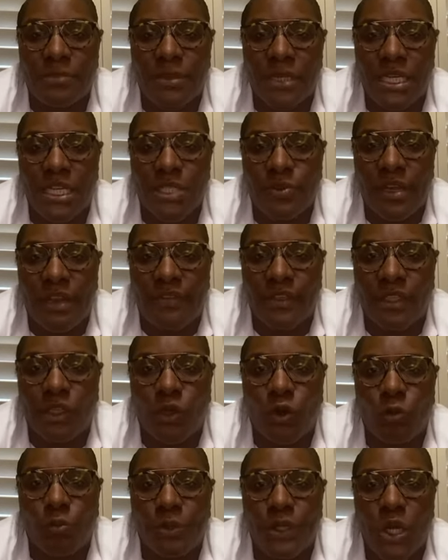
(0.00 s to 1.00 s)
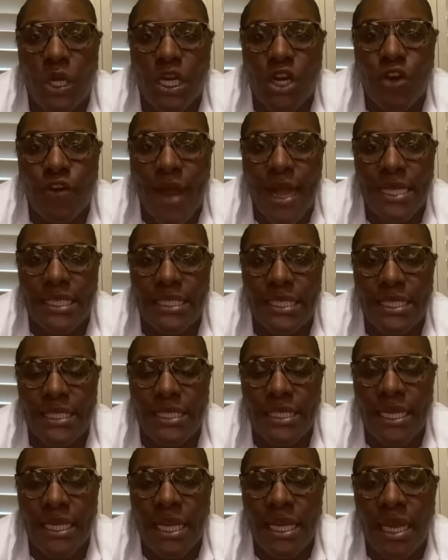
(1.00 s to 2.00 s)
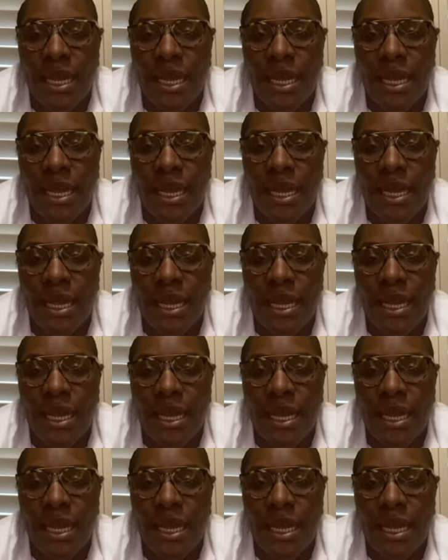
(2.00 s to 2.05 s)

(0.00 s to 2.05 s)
because we have an opioid crisis.